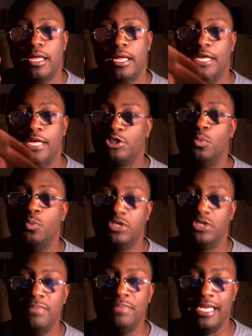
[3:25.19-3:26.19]
geared
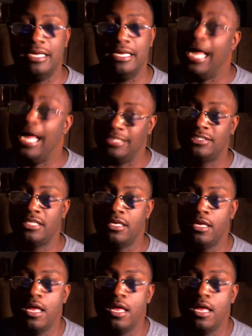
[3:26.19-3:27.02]
towards me, us.